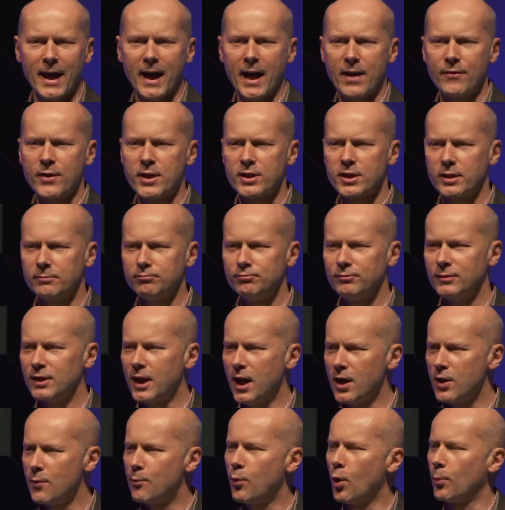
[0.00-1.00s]
And there's a
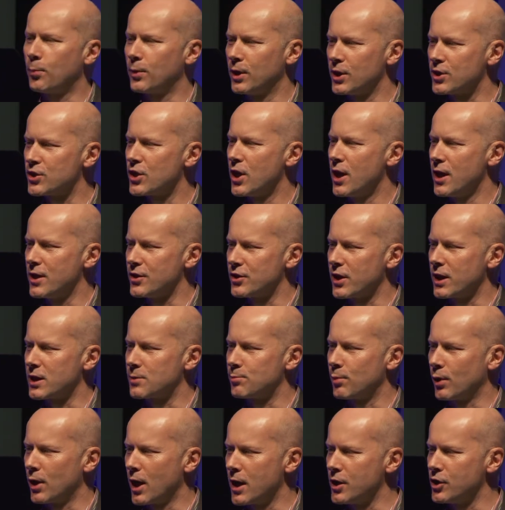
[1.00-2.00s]
kind of popular science
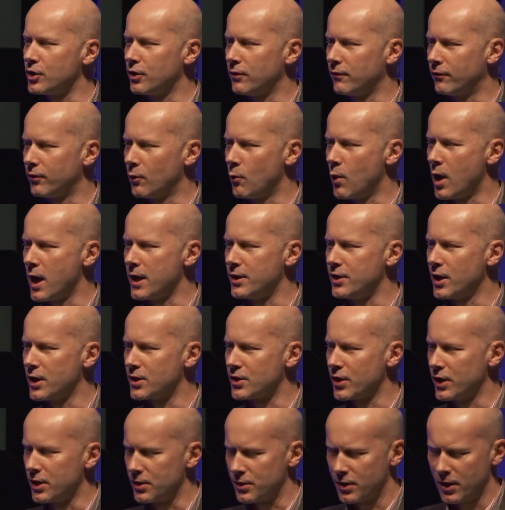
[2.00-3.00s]
explanation for why it
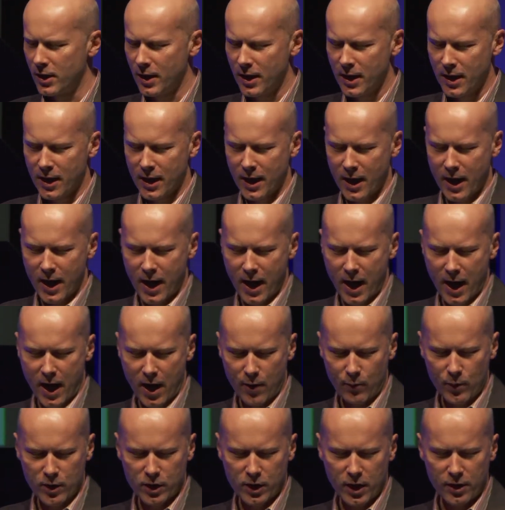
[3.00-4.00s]
does this,
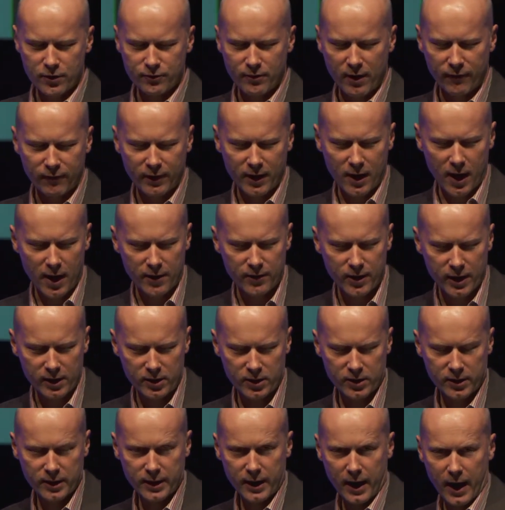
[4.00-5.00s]
uh, which goes roughly like
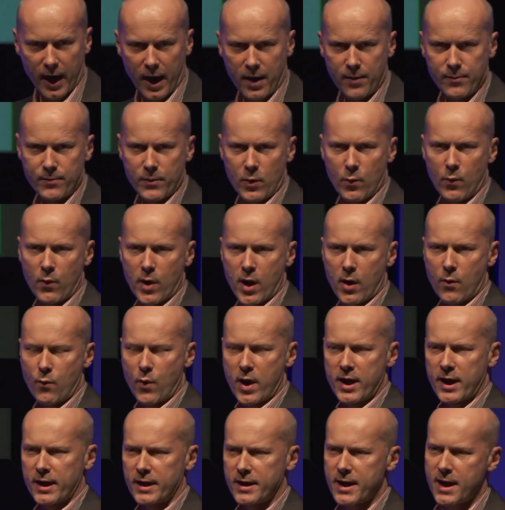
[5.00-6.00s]
this. Um,
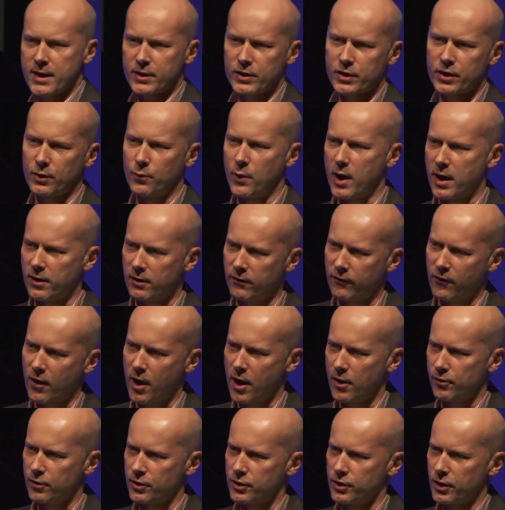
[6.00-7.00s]
when it gets to where the
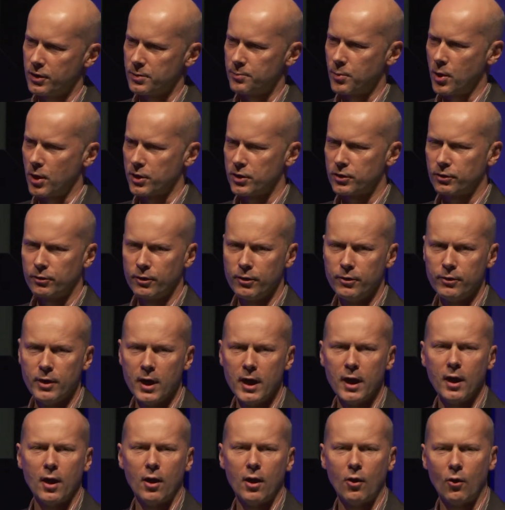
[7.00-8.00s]
fire has just passed through,
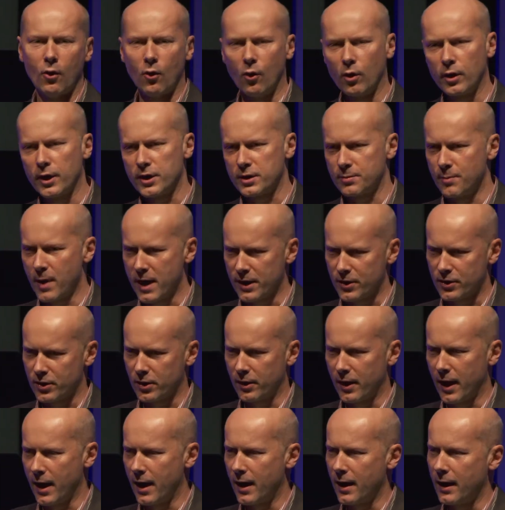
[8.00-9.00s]
all its mates are
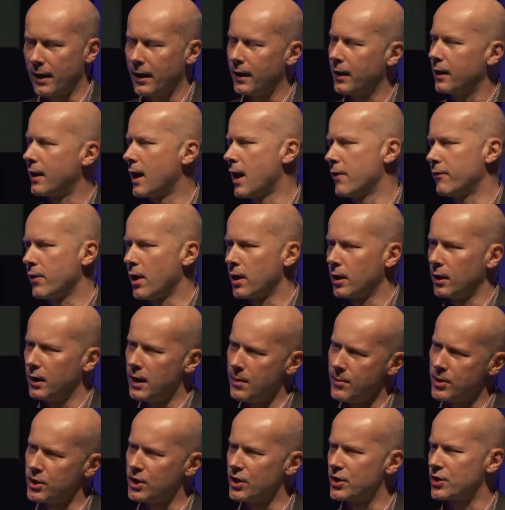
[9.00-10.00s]
there, it can have
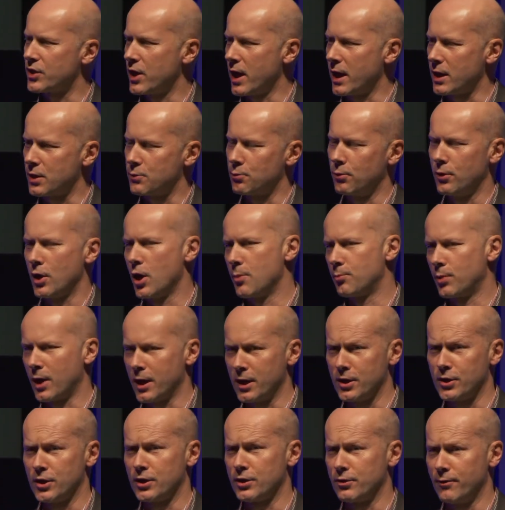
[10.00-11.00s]
unlimited sex with no
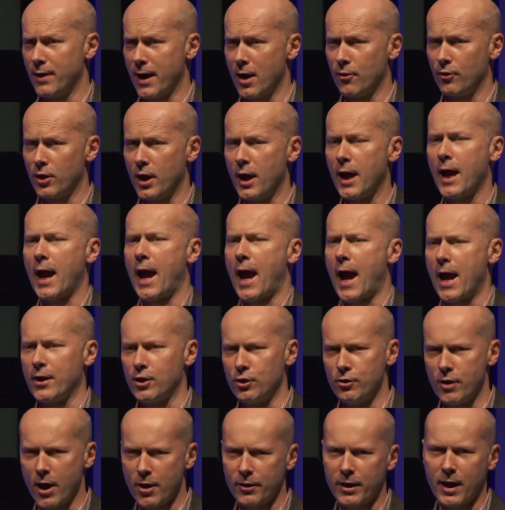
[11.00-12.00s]
predators around, and
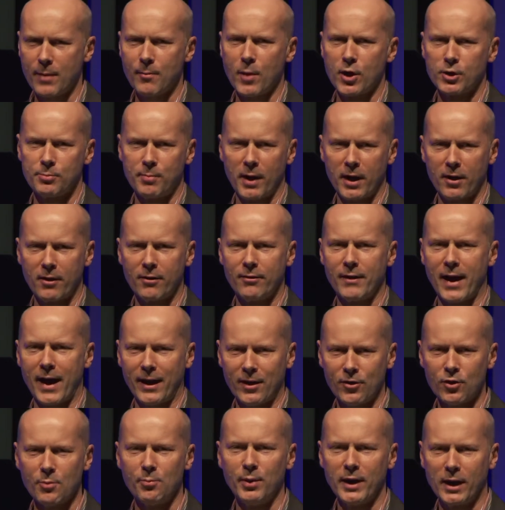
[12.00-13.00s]
you don't get much better than
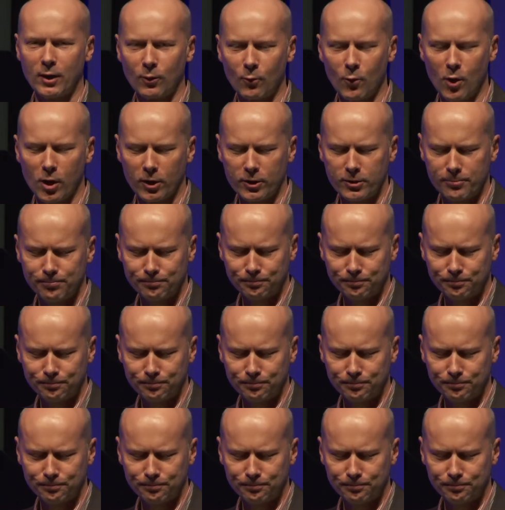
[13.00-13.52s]
that in the beetle world.